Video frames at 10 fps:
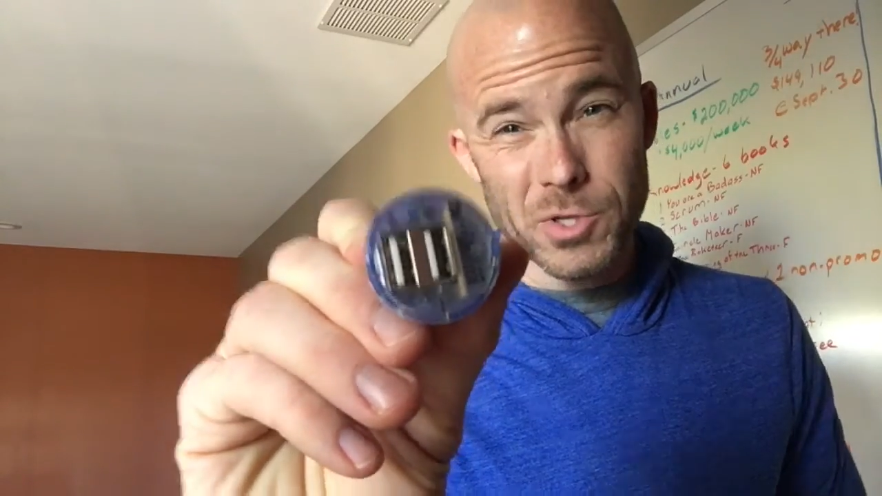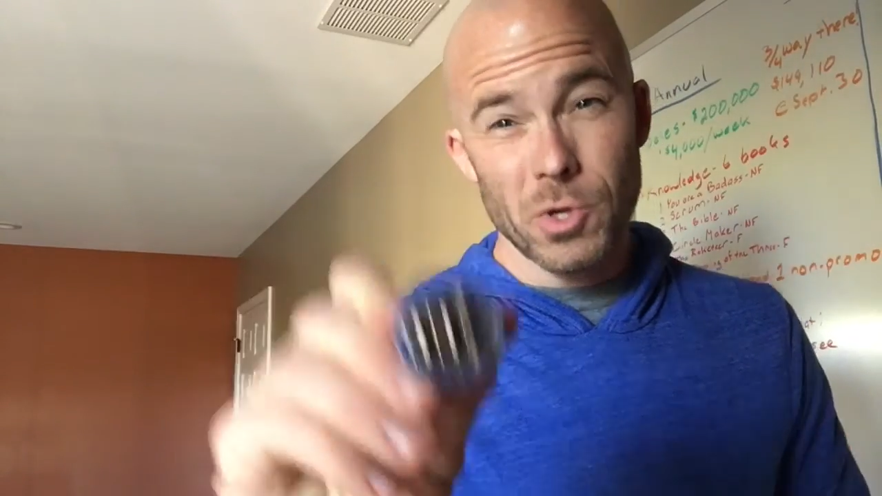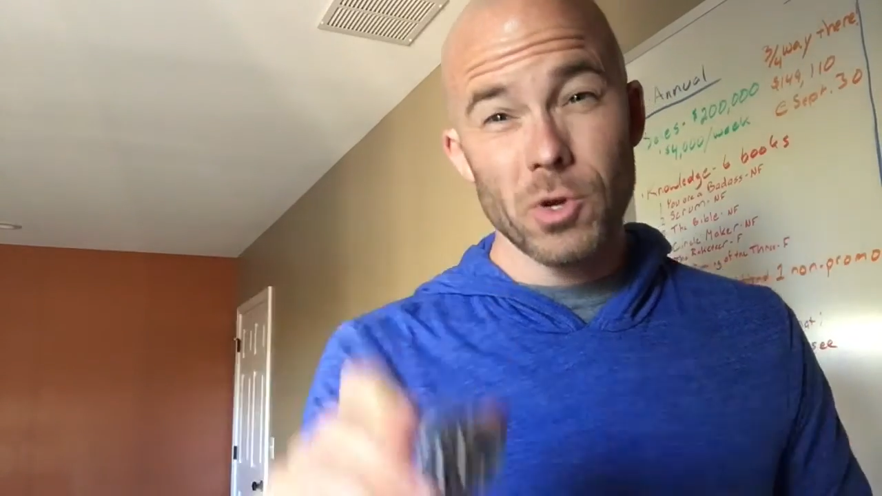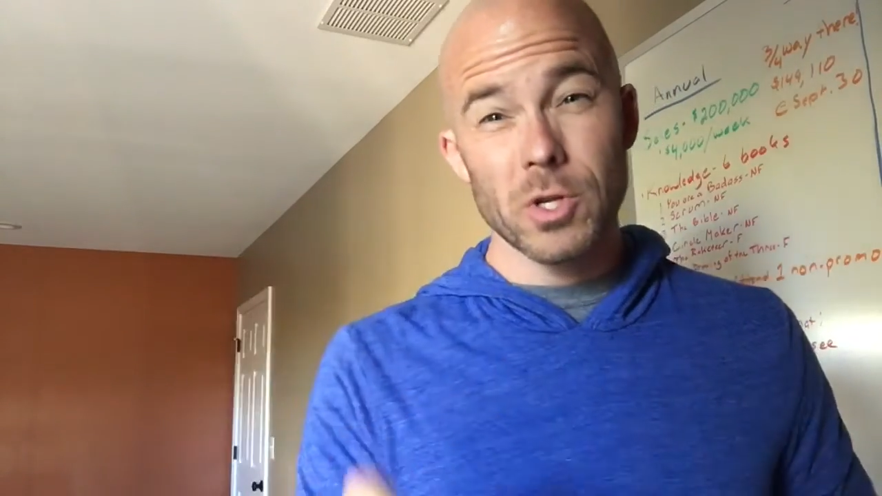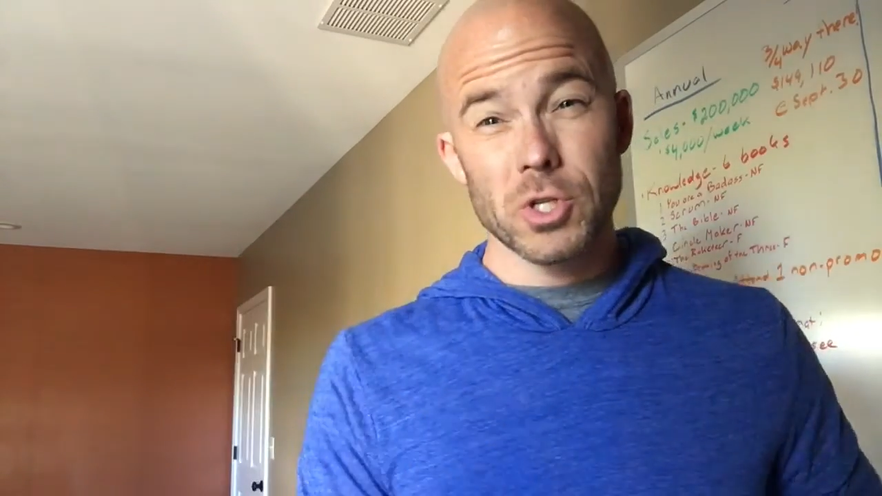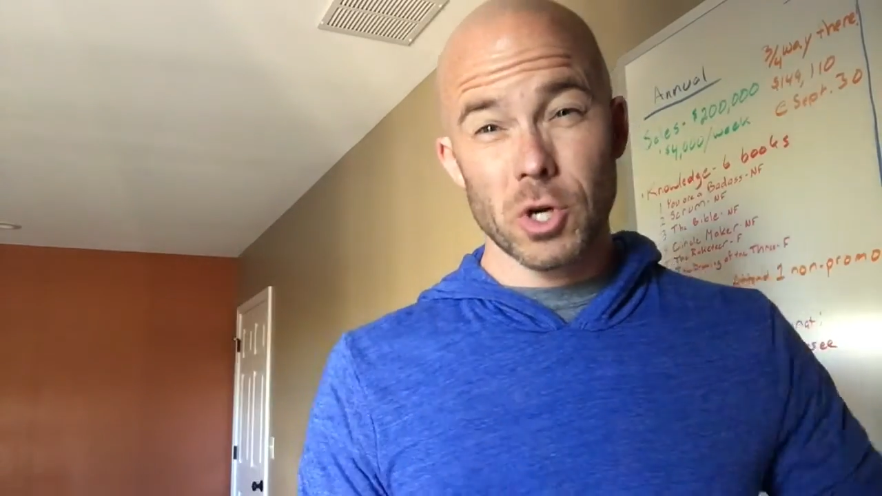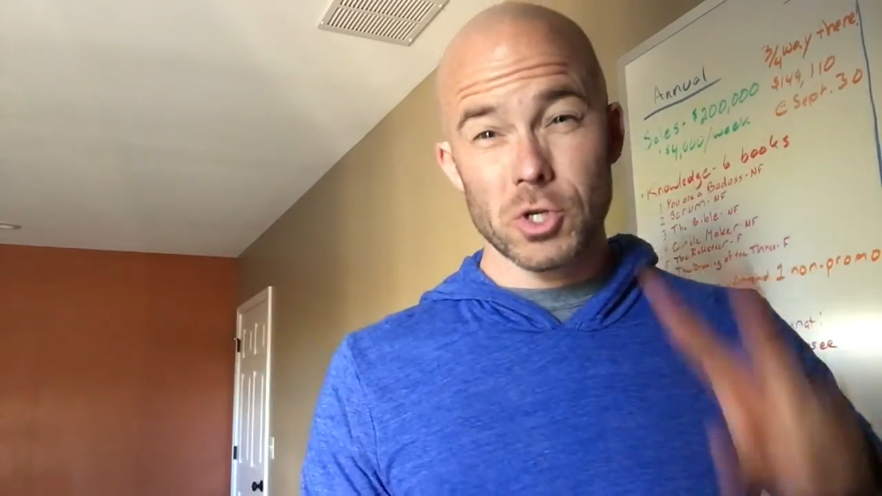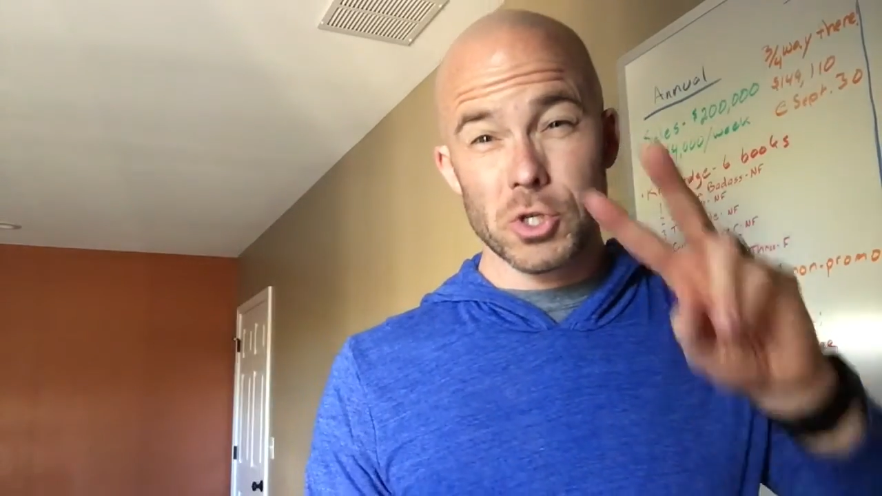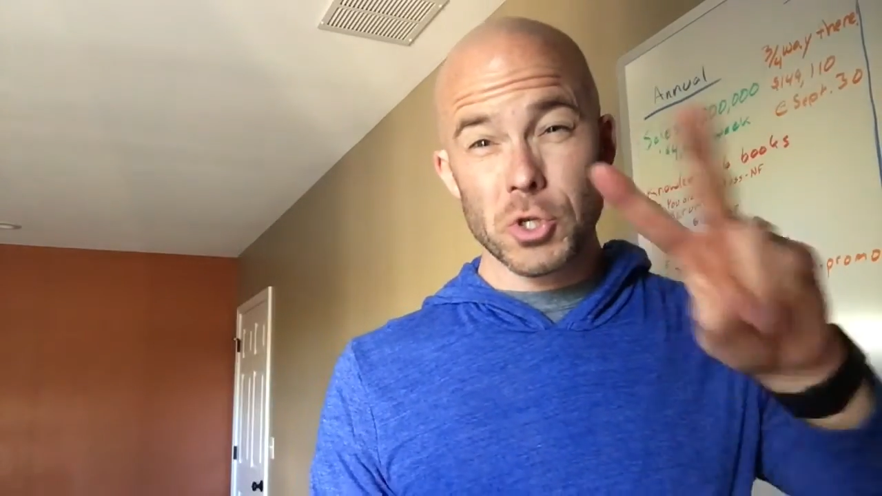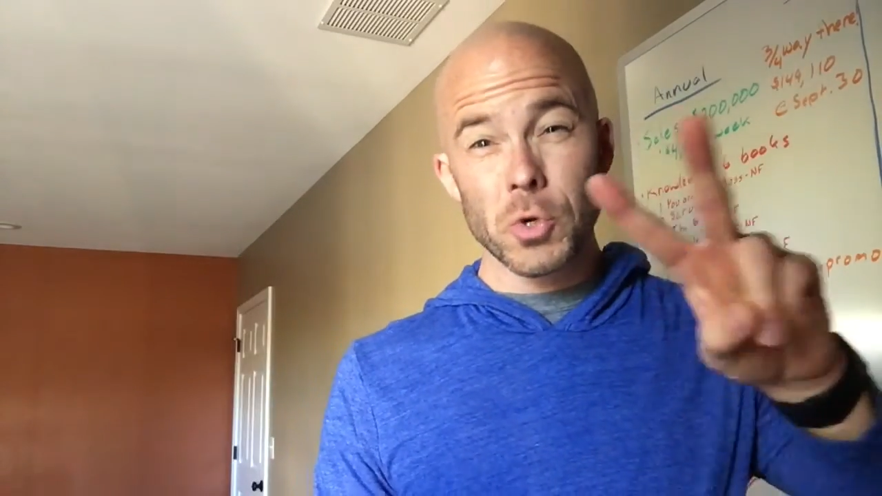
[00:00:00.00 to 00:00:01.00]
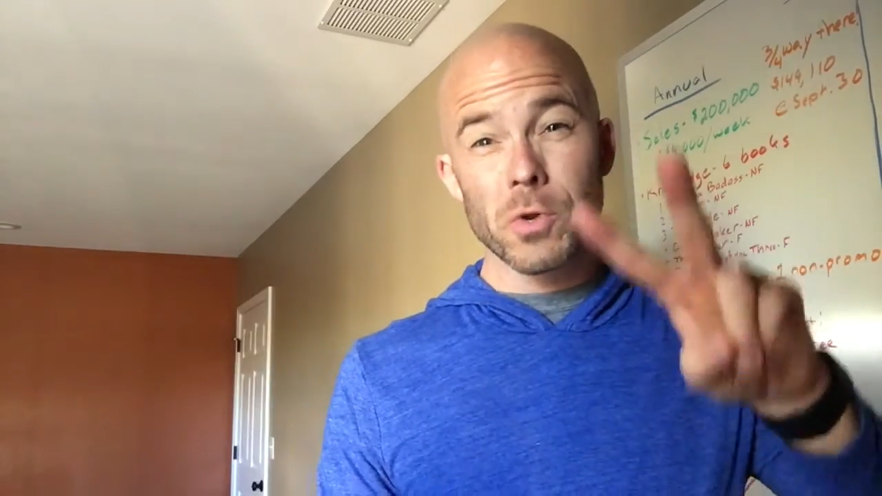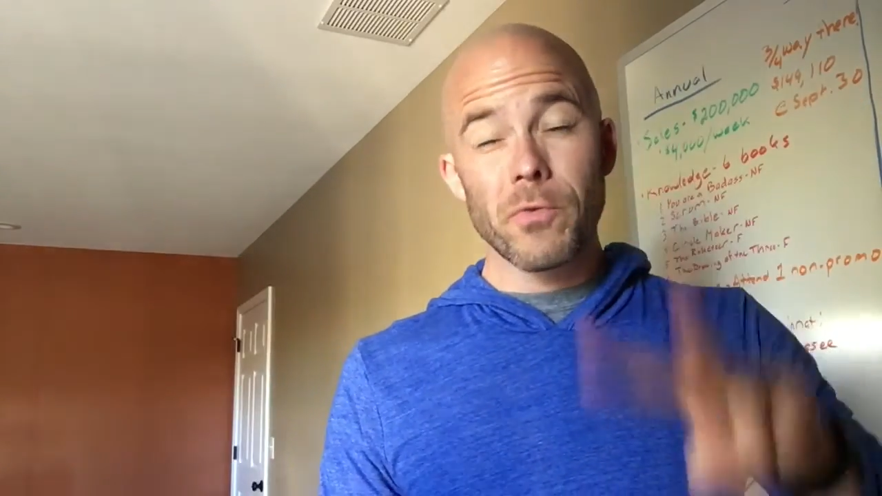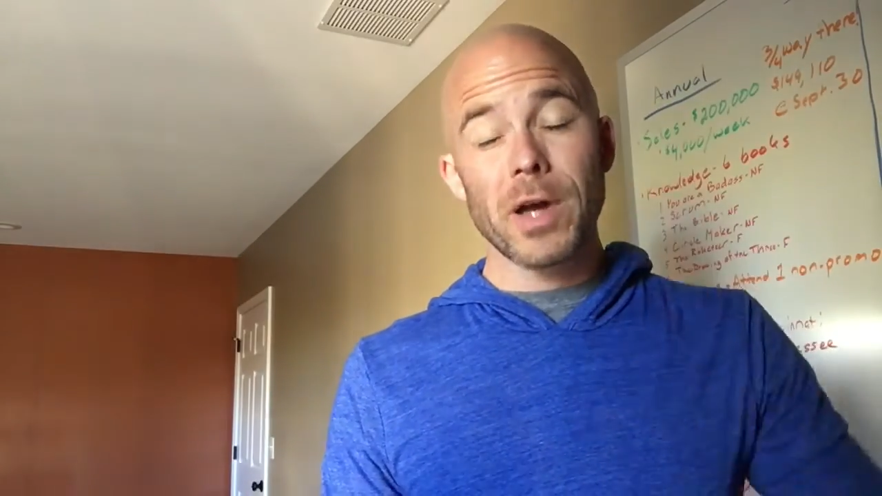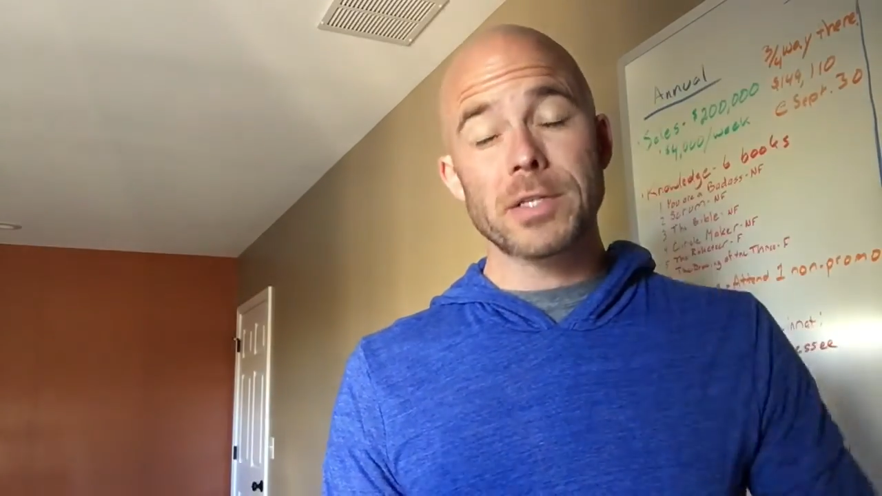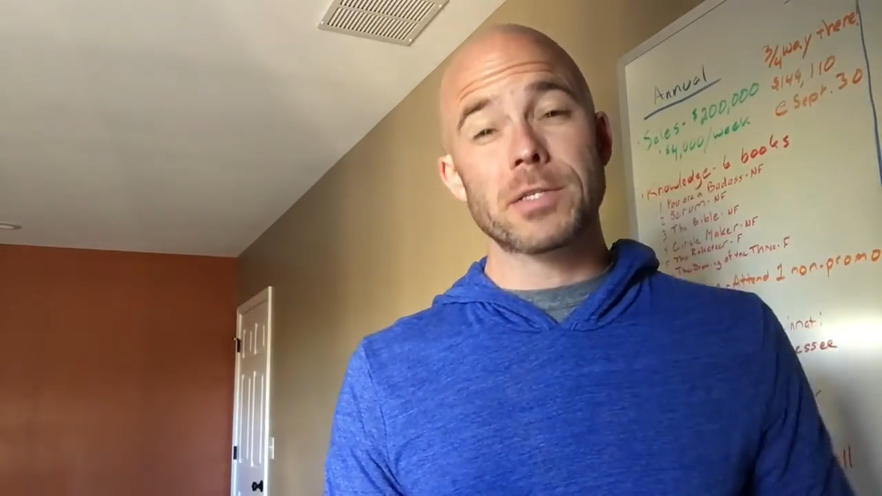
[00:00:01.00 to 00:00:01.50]
so you can charge two
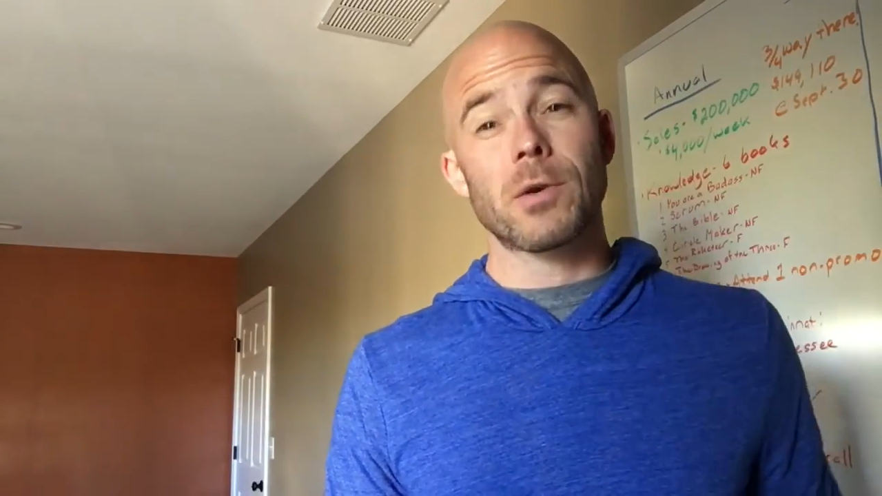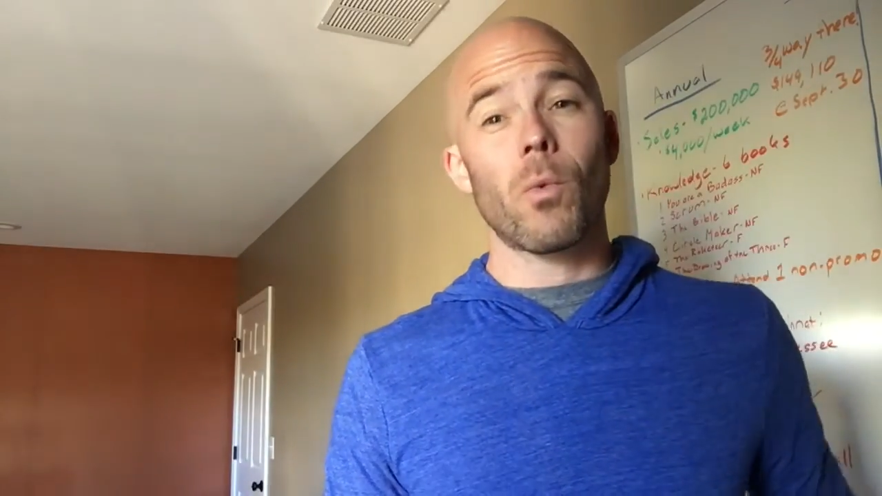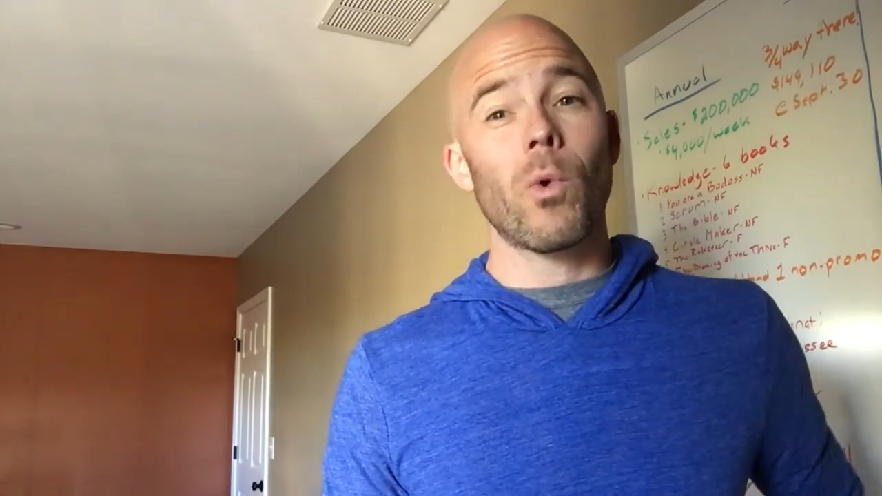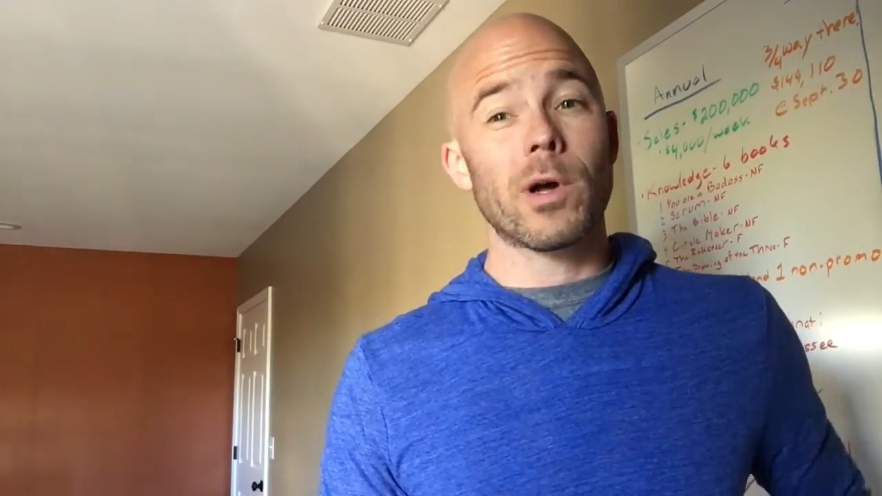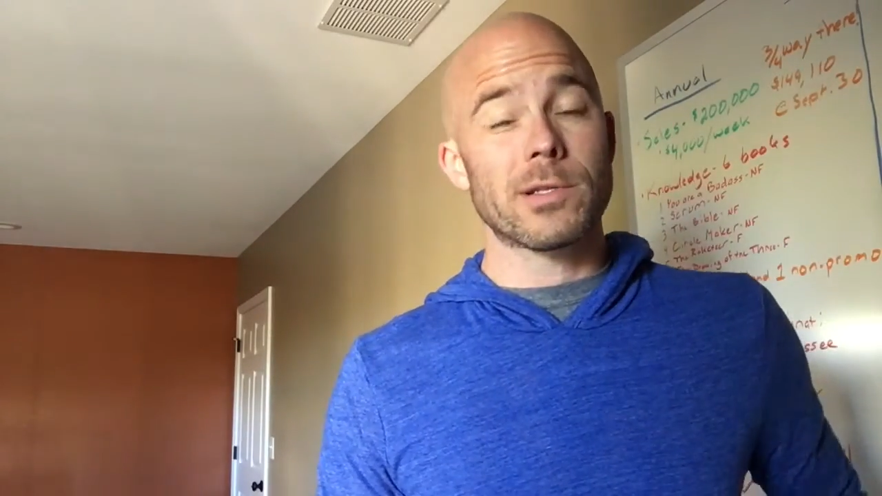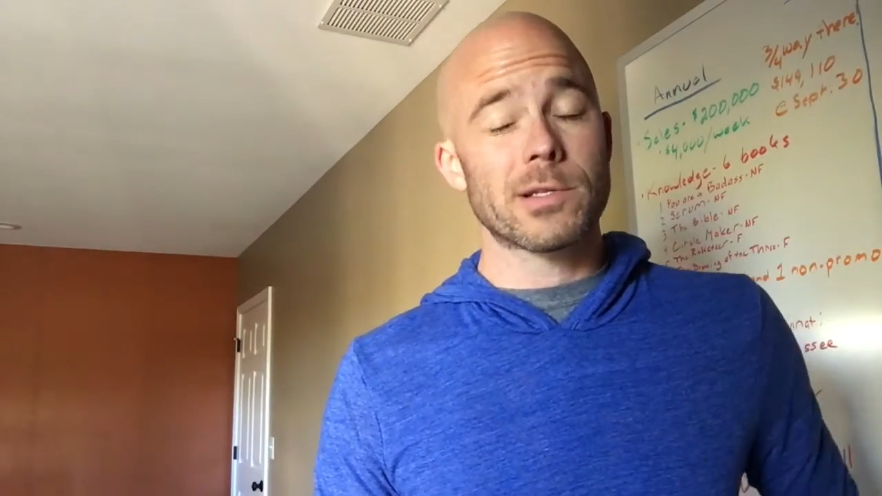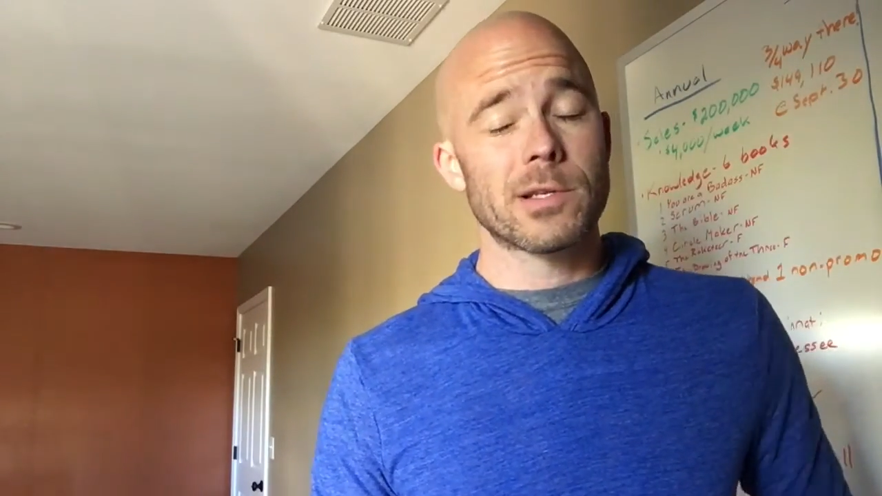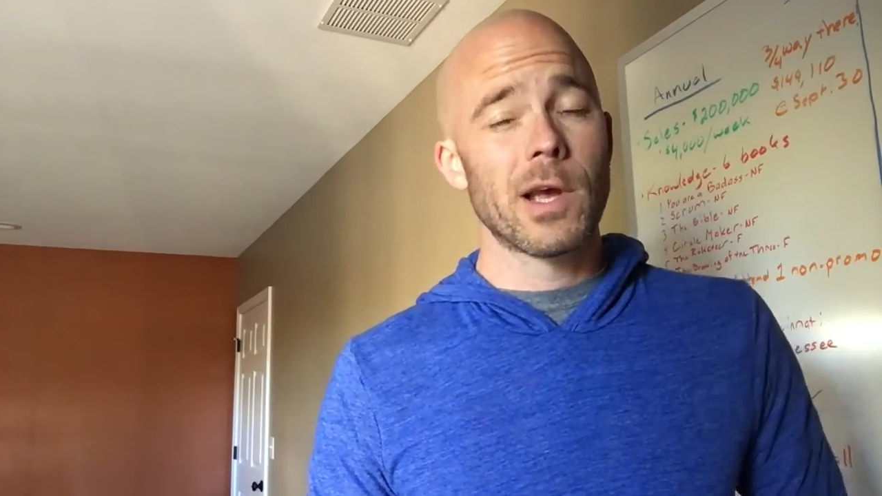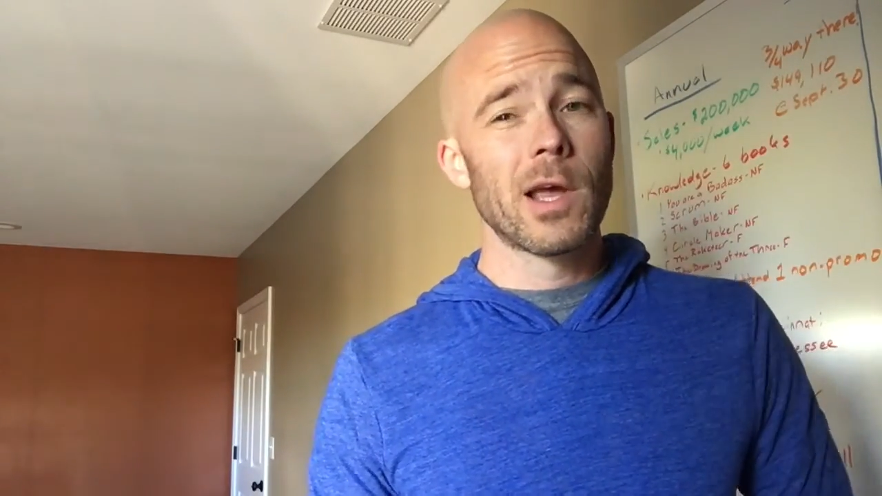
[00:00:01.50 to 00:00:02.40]
devices at once.